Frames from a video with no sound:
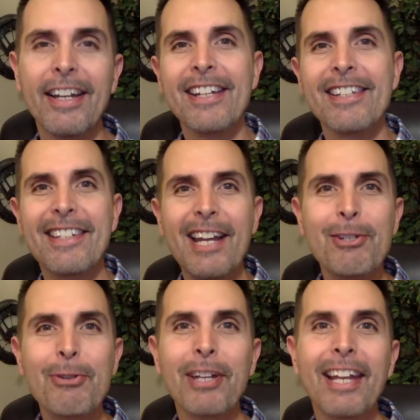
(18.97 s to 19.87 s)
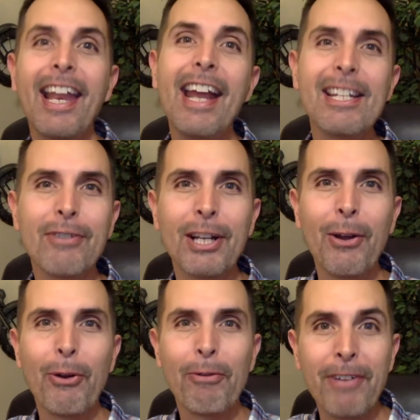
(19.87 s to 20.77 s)
Stay tuned in today's video
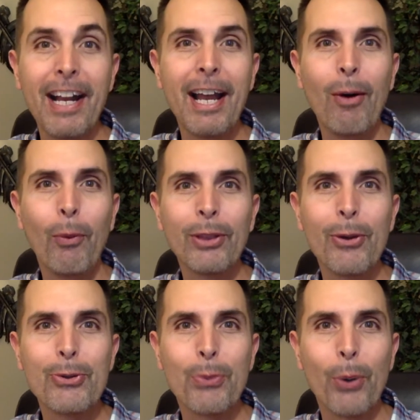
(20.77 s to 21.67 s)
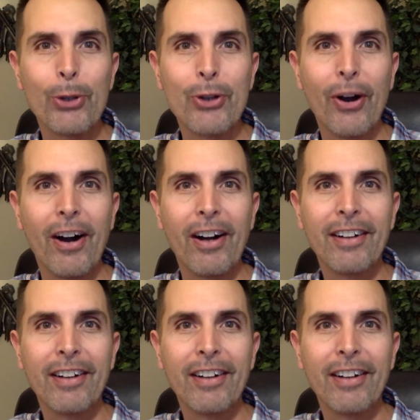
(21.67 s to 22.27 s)
to find out what those words are.